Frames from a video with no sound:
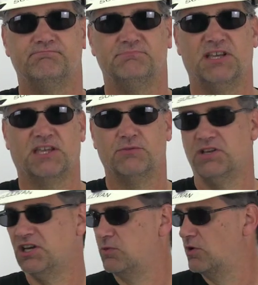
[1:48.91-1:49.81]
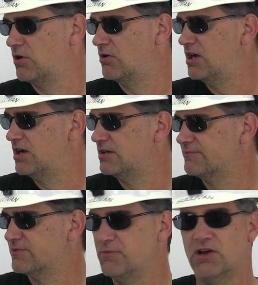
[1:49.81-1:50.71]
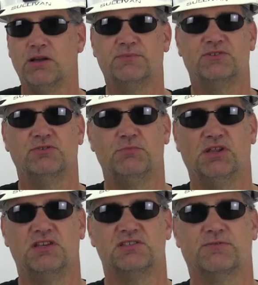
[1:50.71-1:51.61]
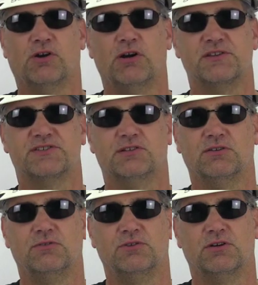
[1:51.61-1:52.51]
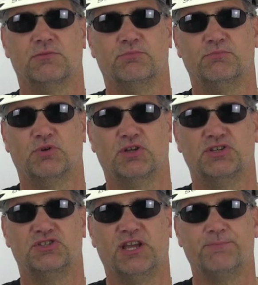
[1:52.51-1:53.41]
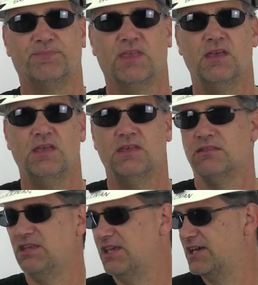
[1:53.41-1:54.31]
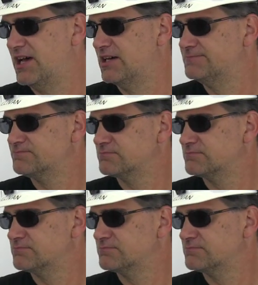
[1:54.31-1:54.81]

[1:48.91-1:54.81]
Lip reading: it can read anywhere from there up to millions of hertz, so you're in pretty good shape. The